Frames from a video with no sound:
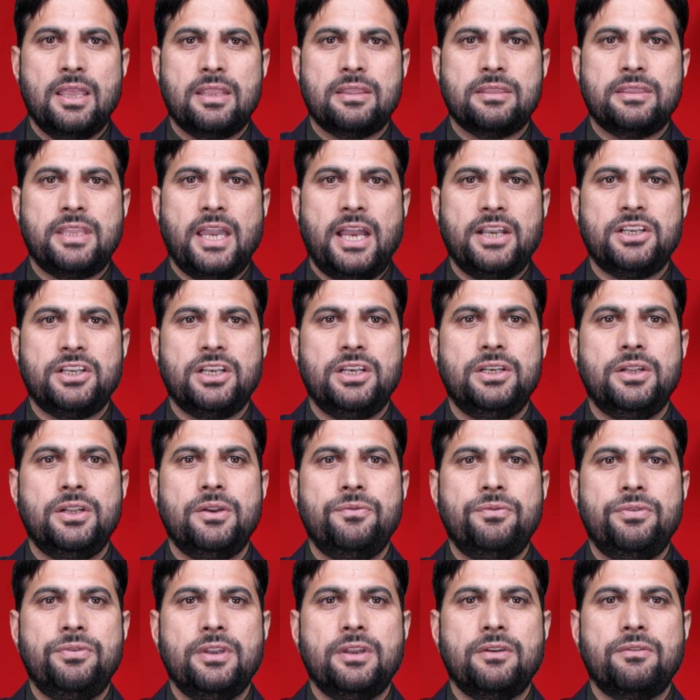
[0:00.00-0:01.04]
that
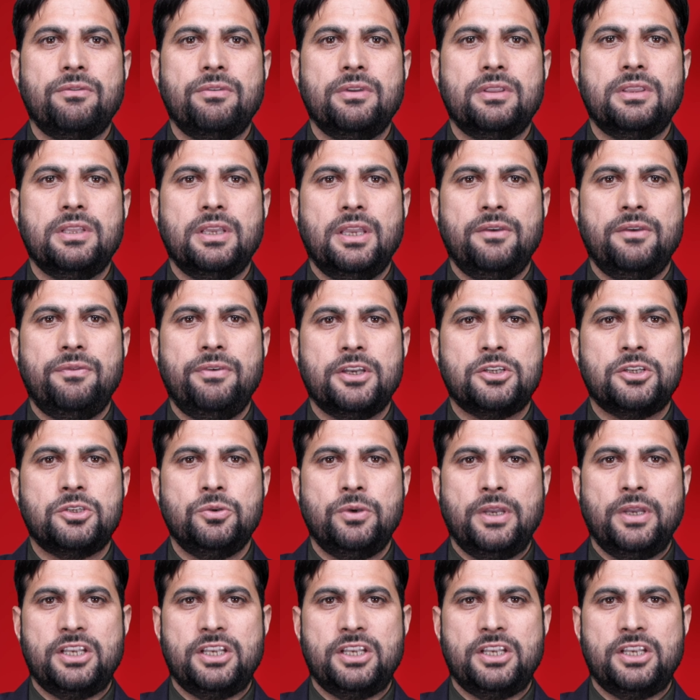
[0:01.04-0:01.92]
interfere with effective